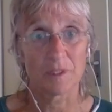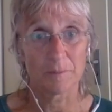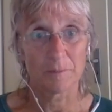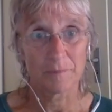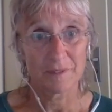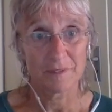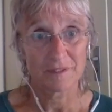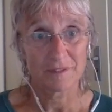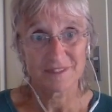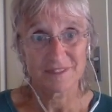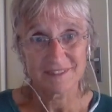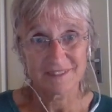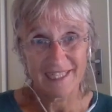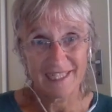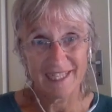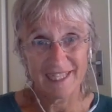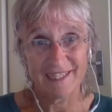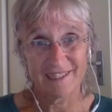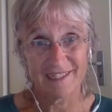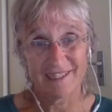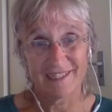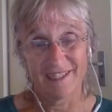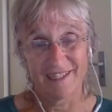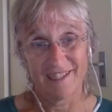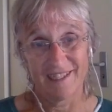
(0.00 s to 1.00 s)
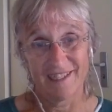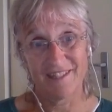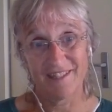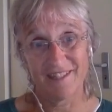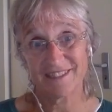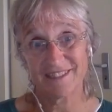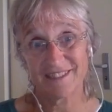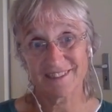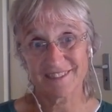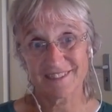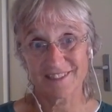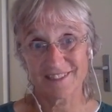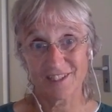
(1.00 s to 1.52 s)
because then
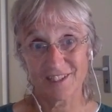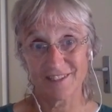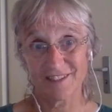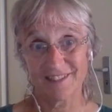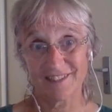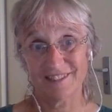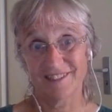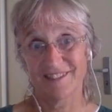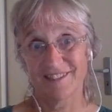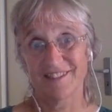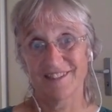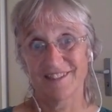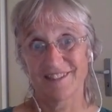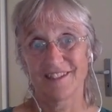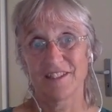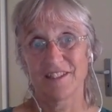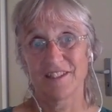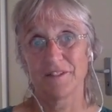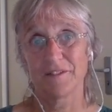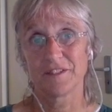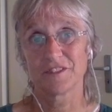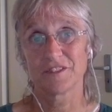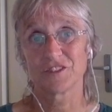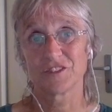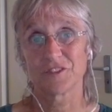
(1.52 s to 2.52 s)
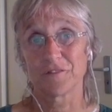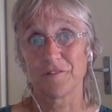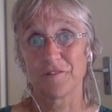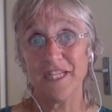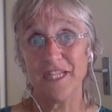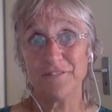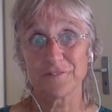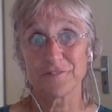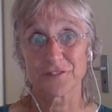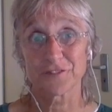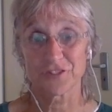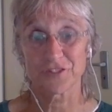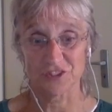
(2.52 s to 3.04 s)
that's the
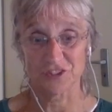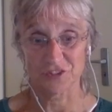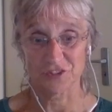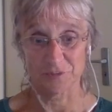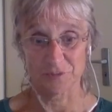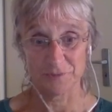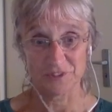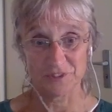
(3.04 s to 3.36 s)
survival system.